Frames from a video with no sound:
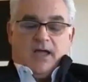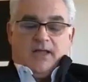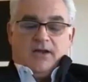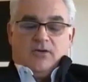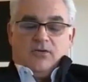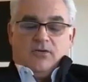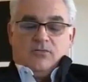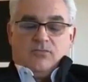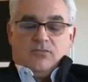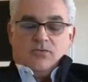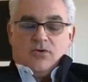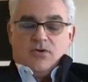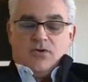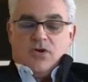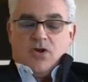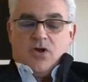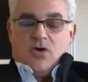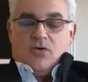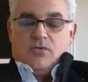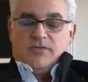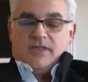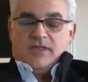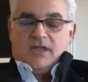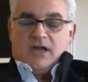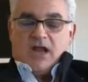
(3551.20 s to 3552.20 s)
don't
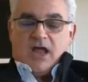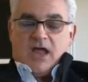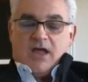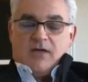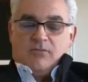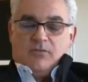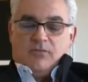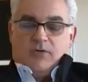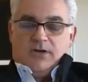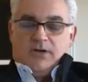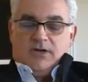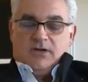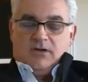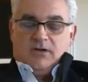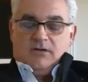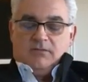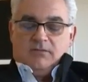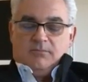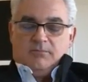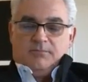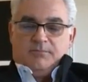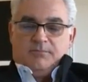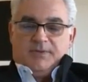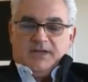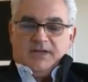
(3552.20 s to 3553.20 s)
know that I would
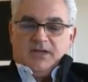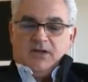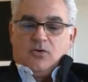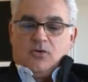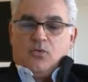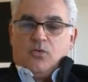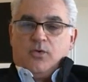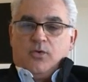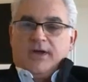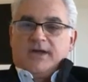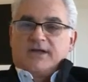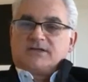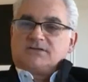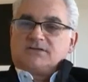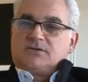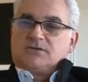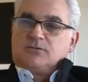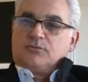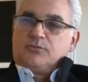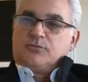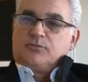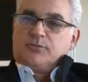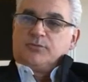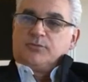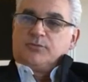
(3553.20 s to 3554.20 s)
be quick to
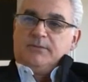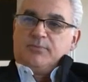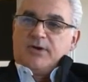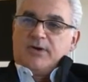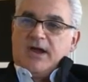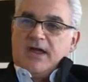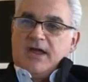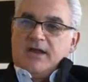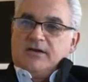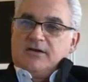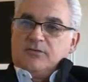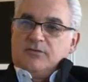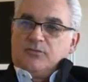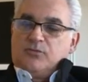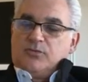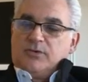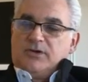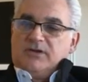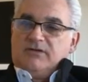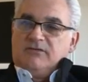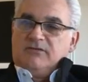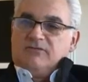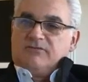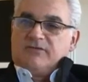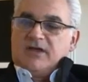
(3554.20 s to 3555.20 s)
rebrand or
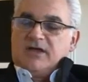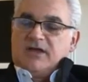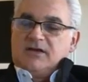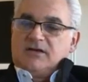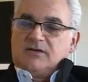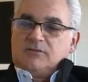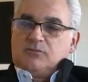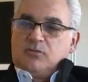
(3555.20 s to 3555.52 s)
reinvent.